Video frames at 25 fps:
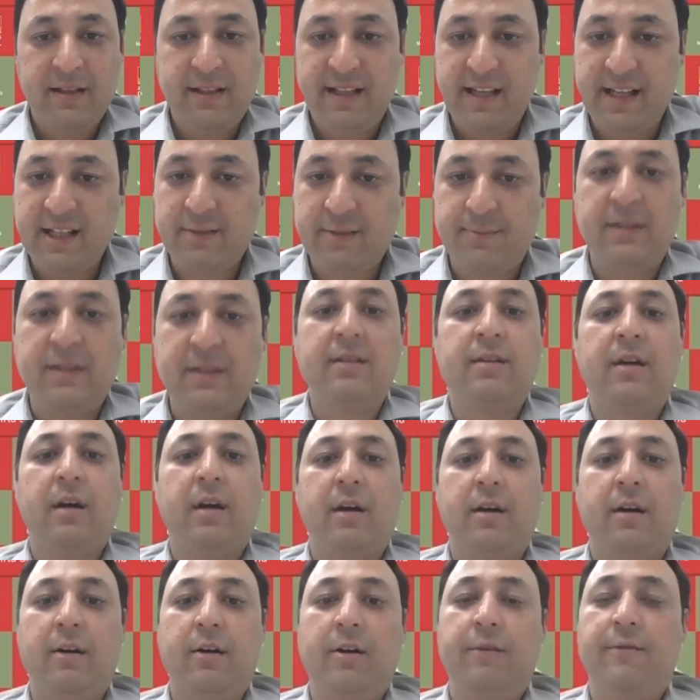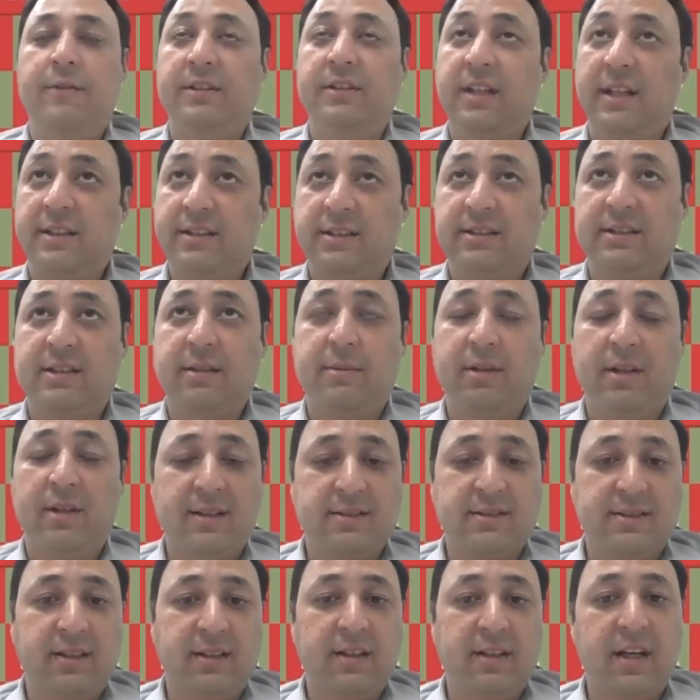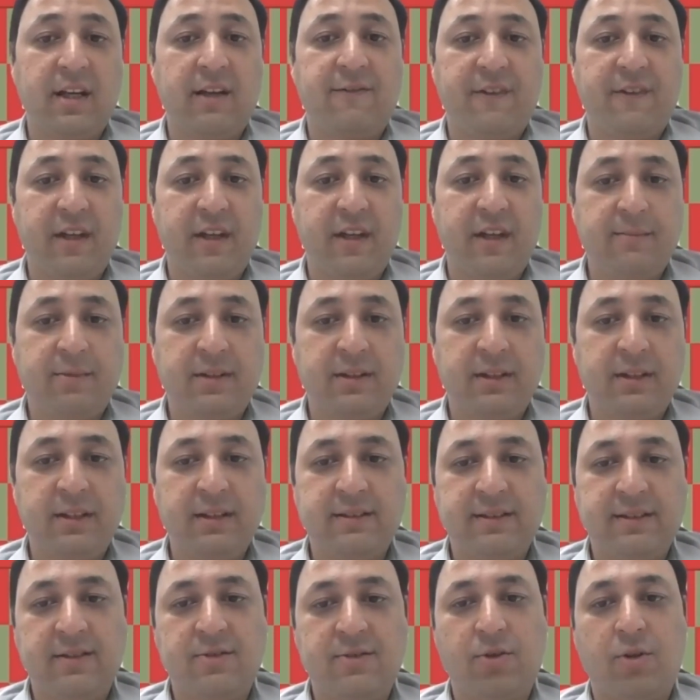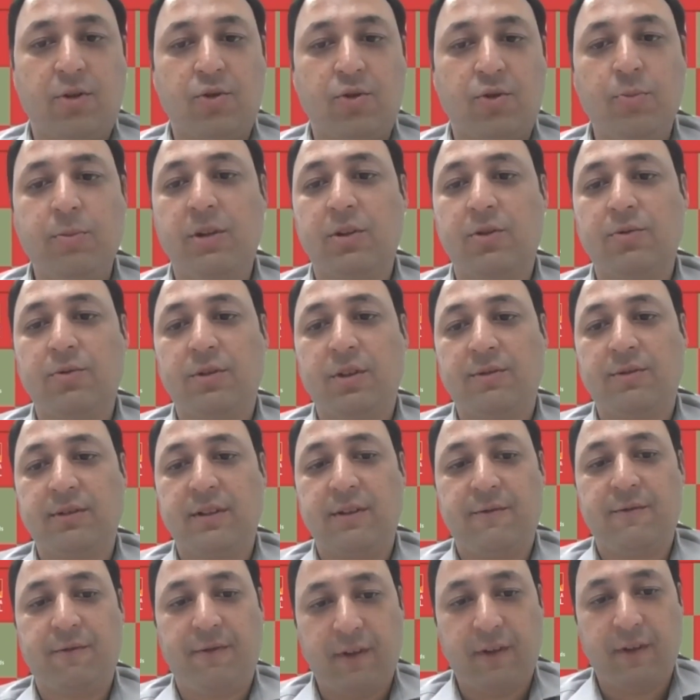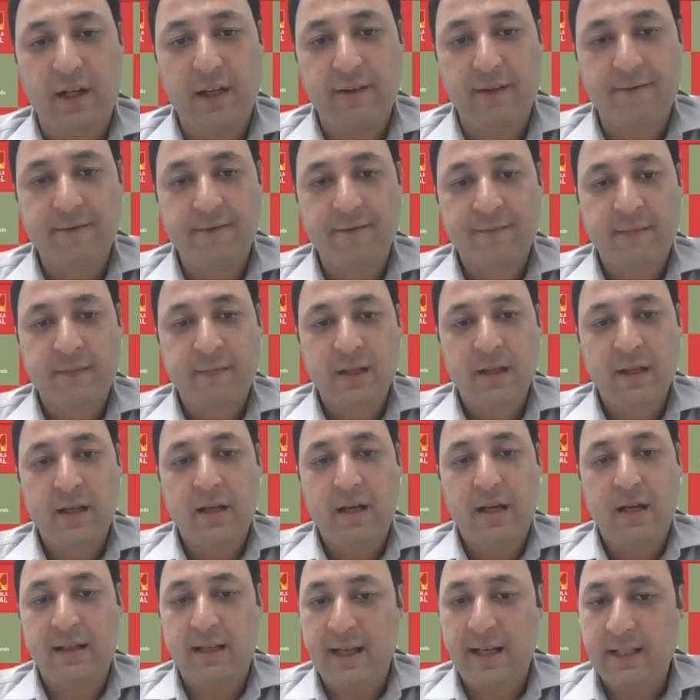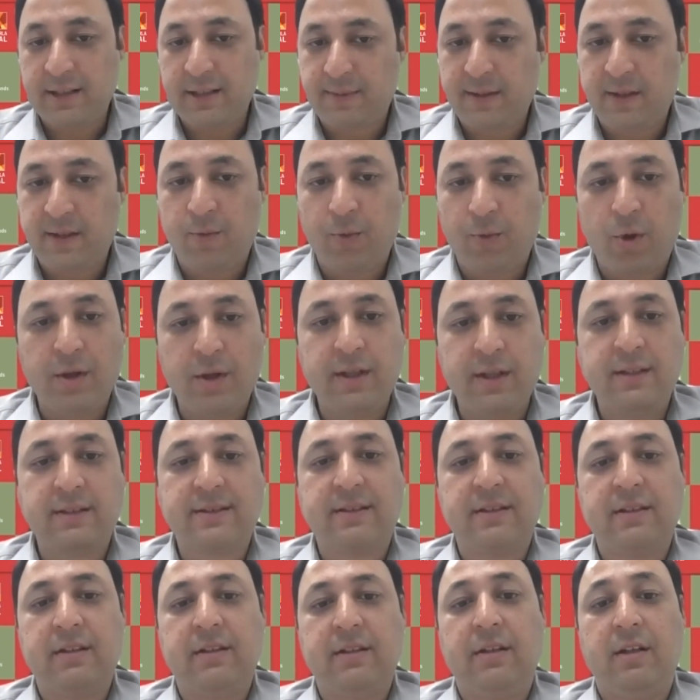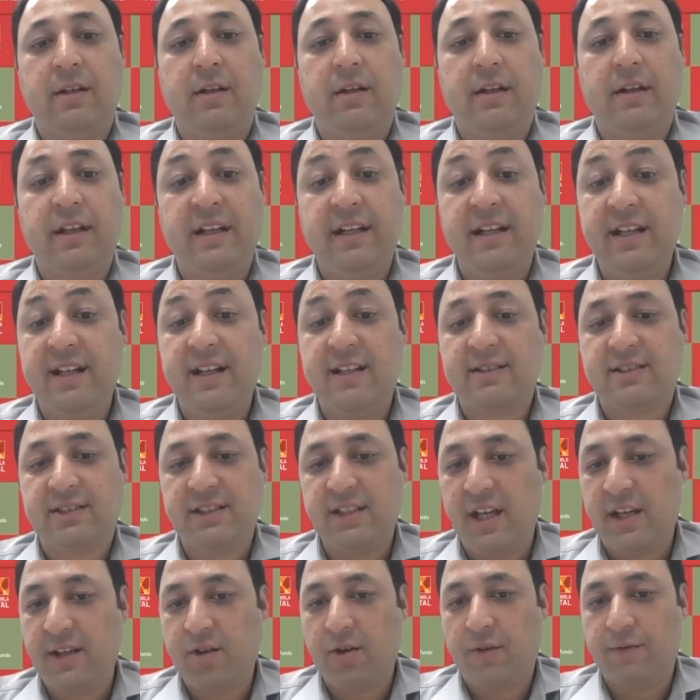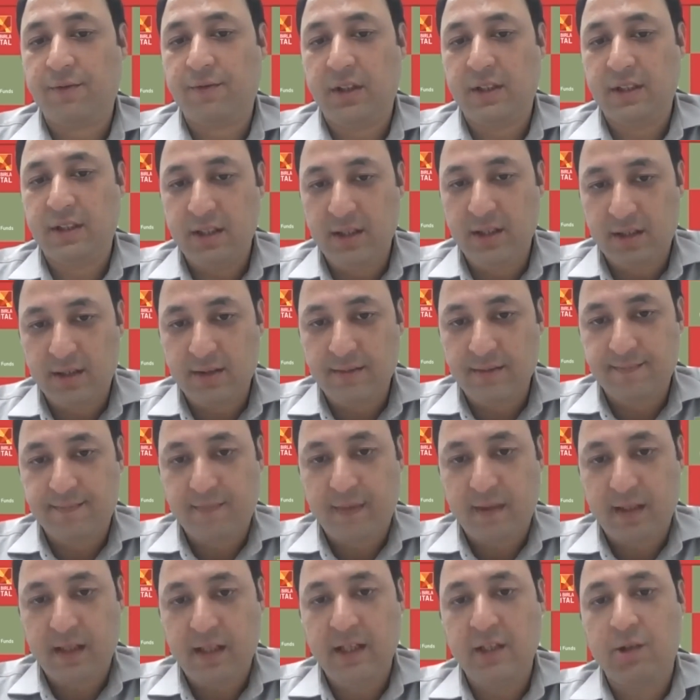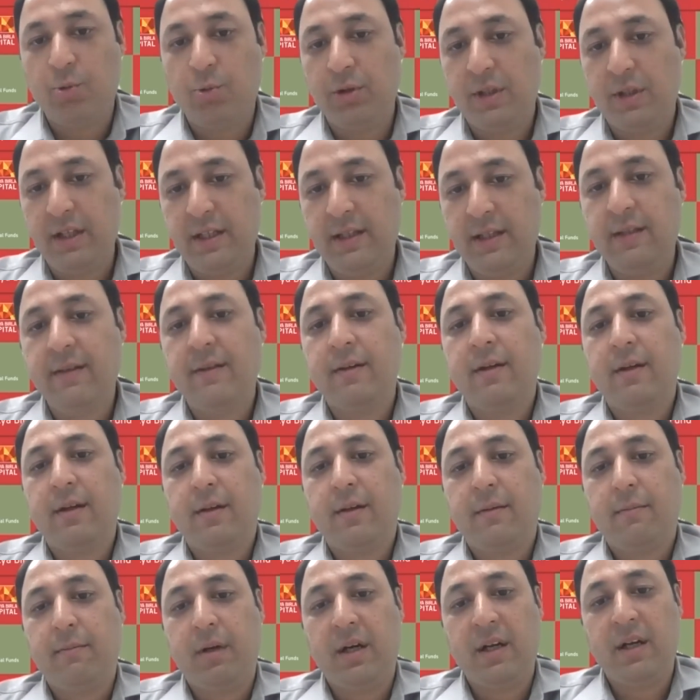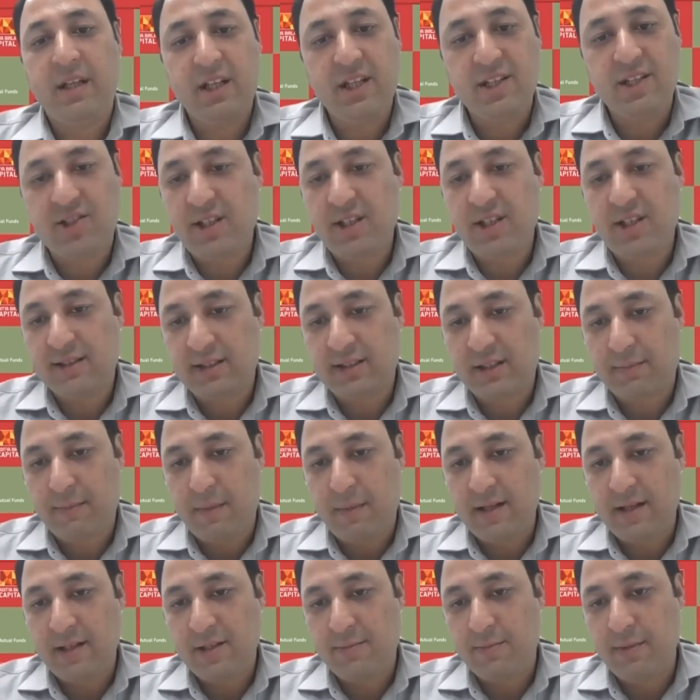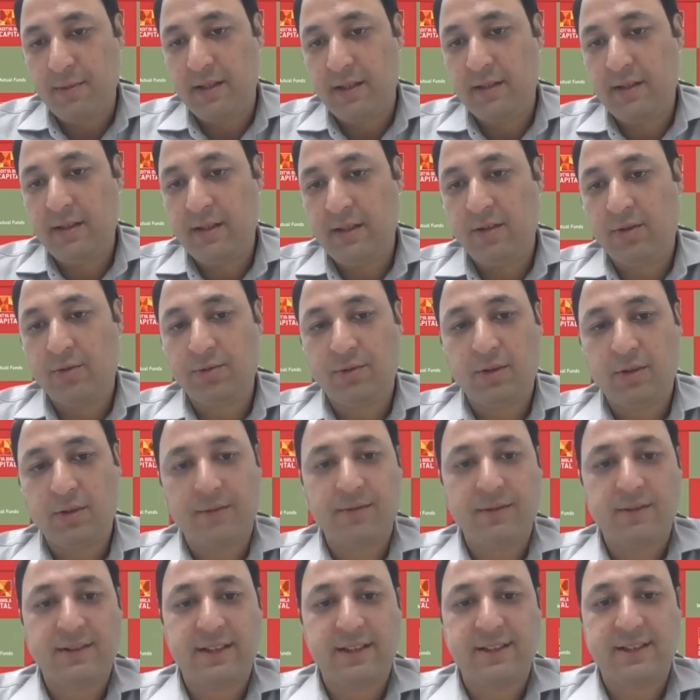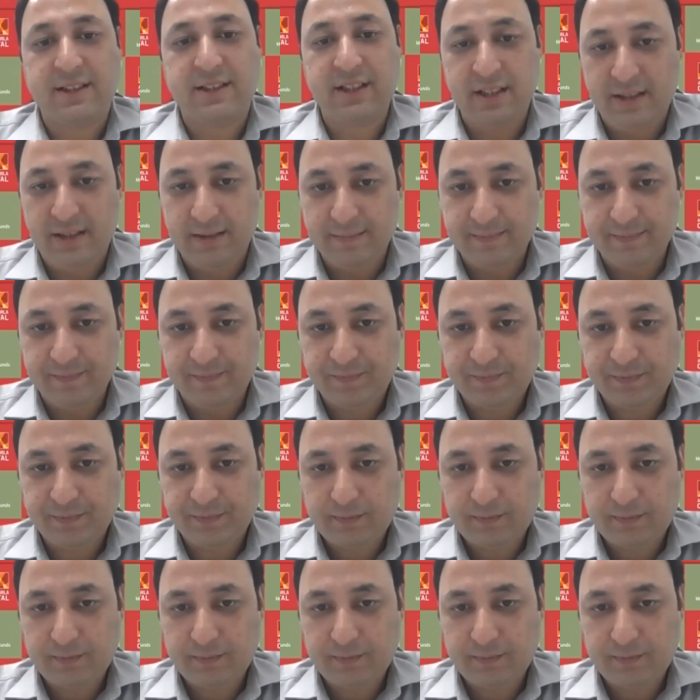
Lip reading: He has been with Aditya Birla Sun Life AMC since October 2005 and has been awarded India CIO of the Year Equity by Asia Asset Management in 2016.